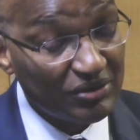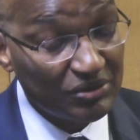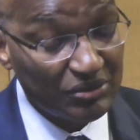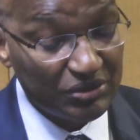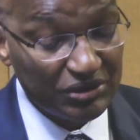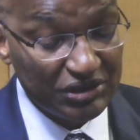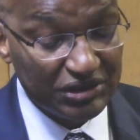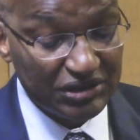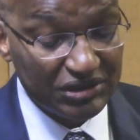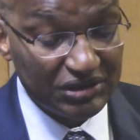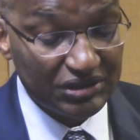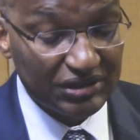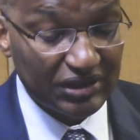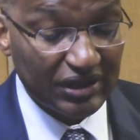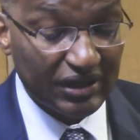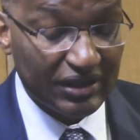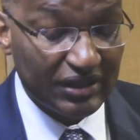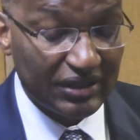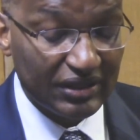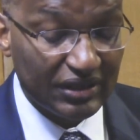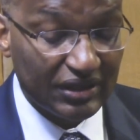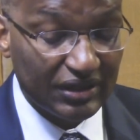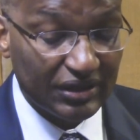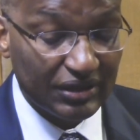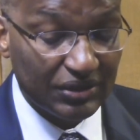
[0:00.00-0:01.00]
which I
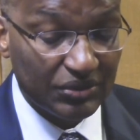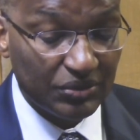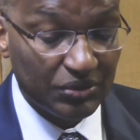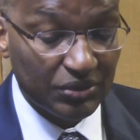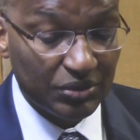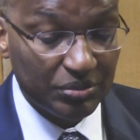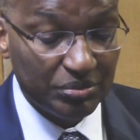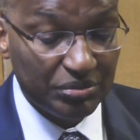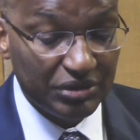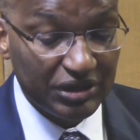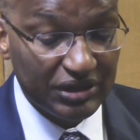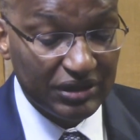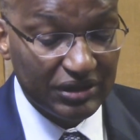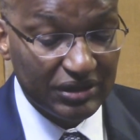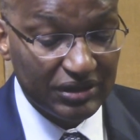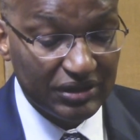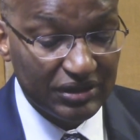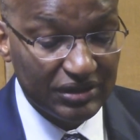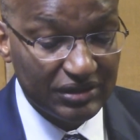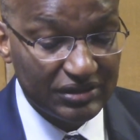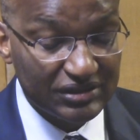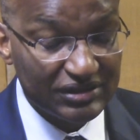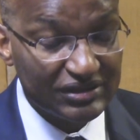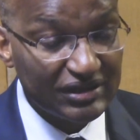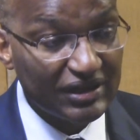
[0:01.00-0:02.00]
think will
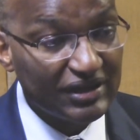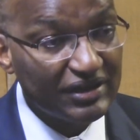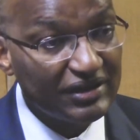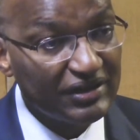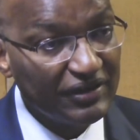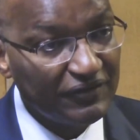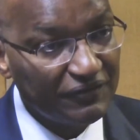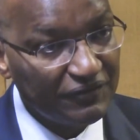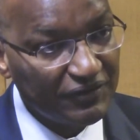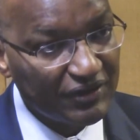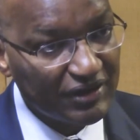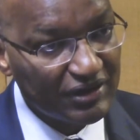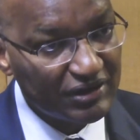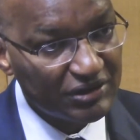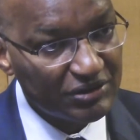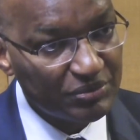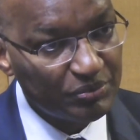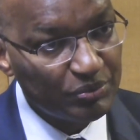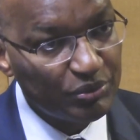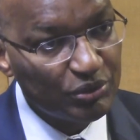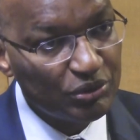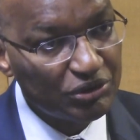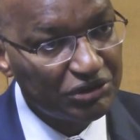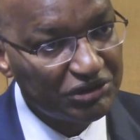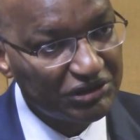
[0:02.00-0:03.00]
be significant
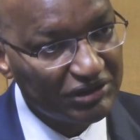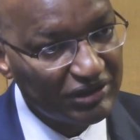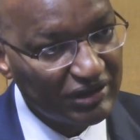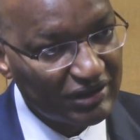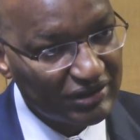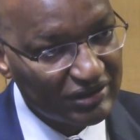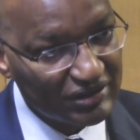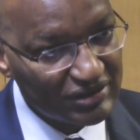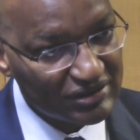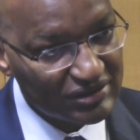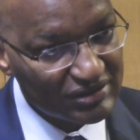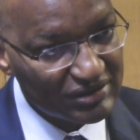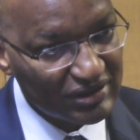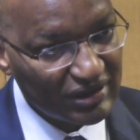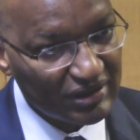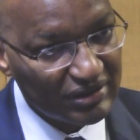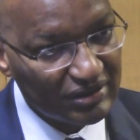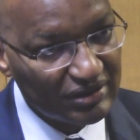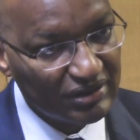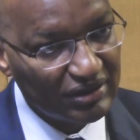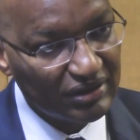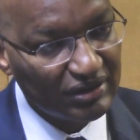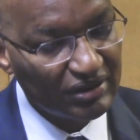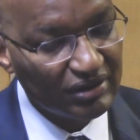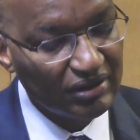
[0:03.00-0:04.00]
push in
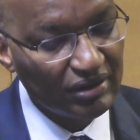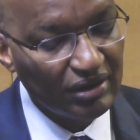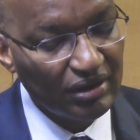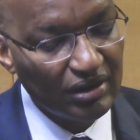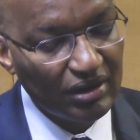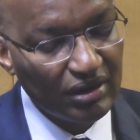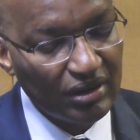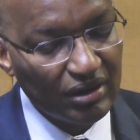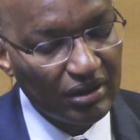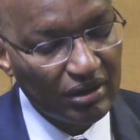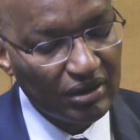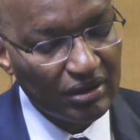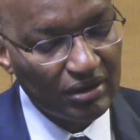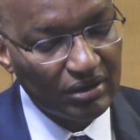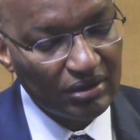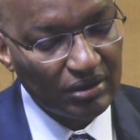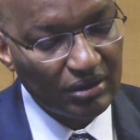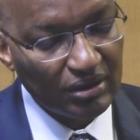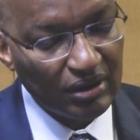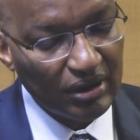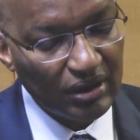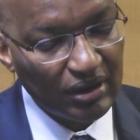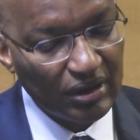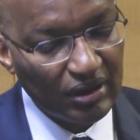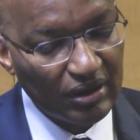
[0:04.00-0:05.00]
understanding
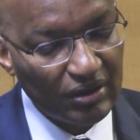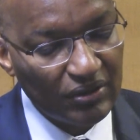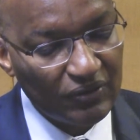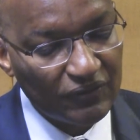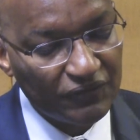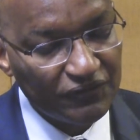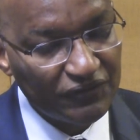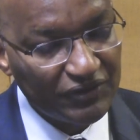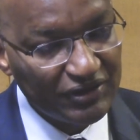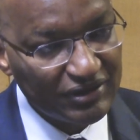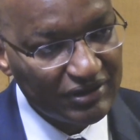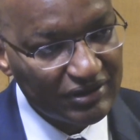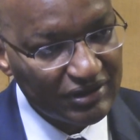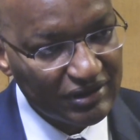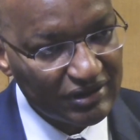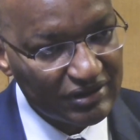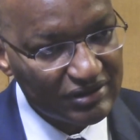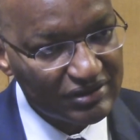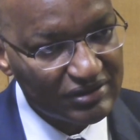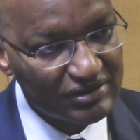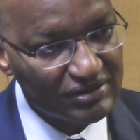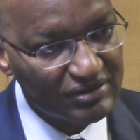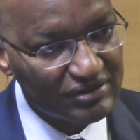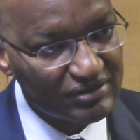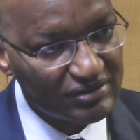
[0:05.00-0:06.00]
how
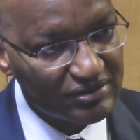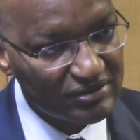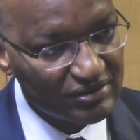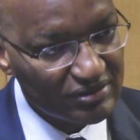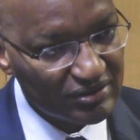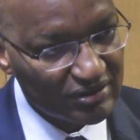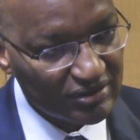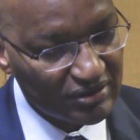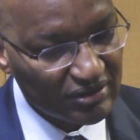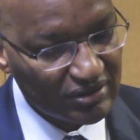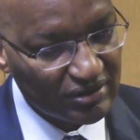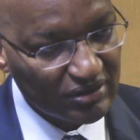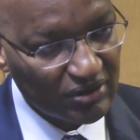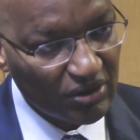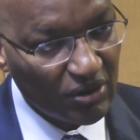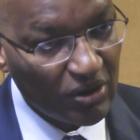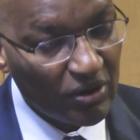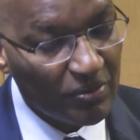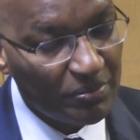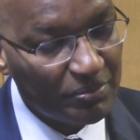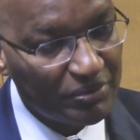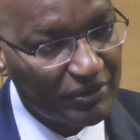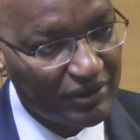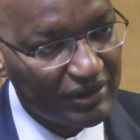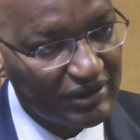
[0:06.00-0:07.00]
FinTechs
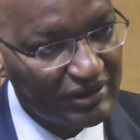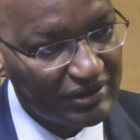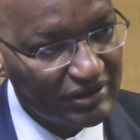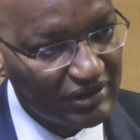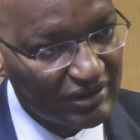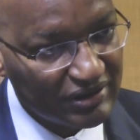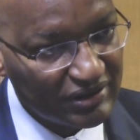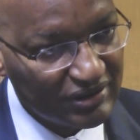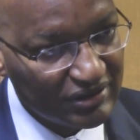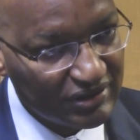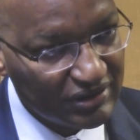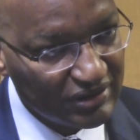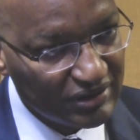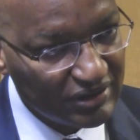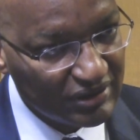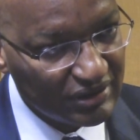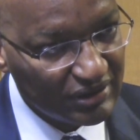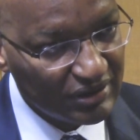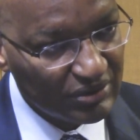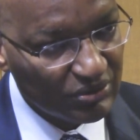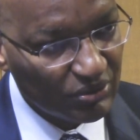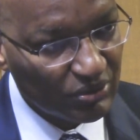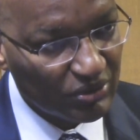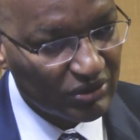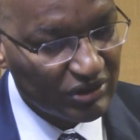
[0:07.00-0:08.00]
operate and
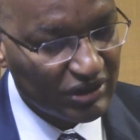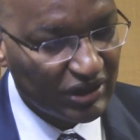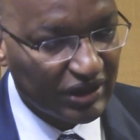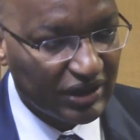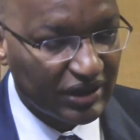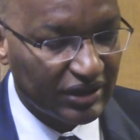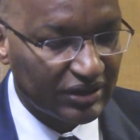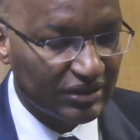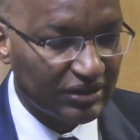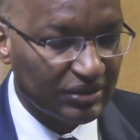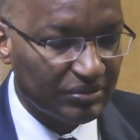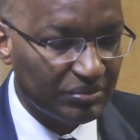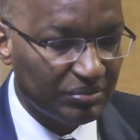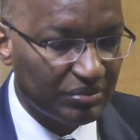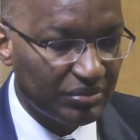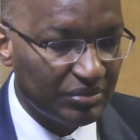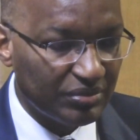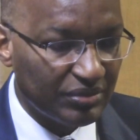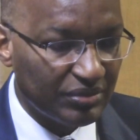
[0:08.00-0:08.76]
indeed what they can